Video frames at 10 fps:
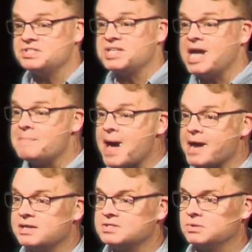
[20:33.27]
or say about
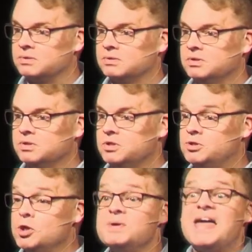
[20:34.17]
us or
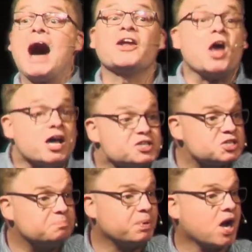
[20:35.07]
do without
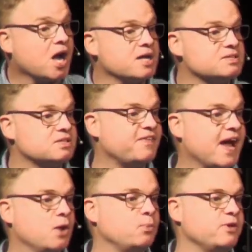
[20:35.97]
us because of
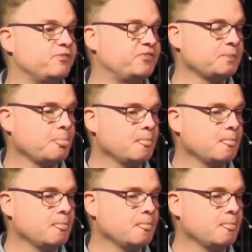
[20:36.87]
how we've